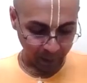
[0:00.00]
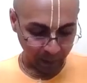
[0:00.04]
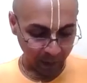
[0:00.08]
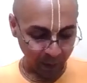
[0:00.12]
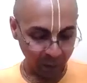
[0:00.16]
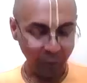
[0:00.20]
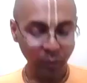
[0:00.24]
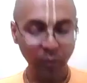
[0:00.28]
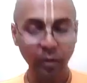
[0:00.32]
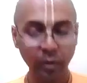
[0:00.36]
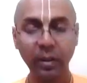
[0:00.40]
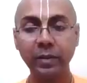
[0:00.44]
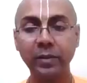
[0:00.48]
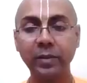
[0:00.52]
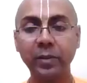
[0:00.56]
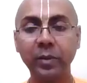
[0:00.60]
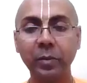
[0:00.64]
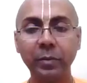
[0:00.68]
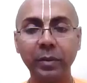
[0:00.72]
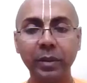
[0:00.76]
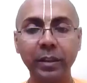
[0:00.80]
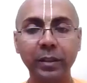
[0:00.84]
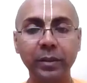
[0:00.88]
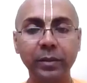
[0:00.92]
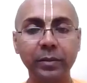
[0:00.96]
Anurasa
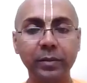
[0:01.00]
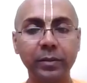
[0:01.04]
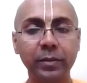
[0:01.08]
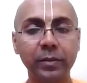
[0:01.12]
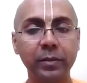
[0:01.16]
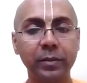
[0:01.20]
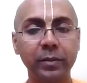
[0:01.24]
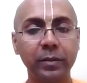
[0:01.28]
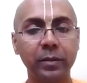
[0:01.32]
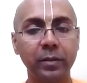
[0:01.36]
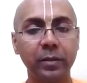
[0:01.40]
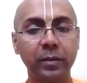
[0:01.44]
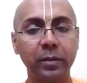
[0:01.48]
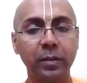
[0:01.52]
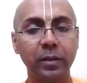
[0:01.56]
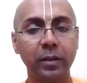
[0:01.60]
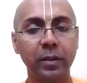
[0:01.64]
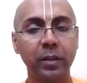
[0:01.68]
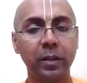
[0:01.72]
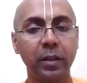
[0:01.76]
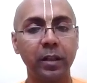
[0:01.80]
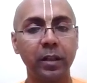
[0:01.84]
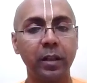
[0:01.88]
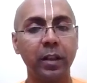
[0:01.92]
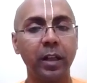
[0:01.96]
means
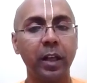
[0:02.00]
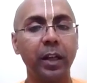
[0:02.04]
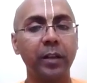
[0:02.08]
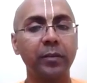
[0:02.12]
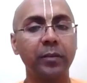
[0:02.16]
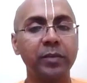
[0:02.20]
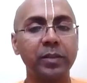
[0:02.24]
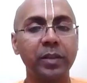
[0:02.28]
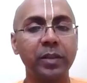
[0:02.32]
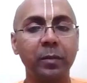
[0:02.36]
if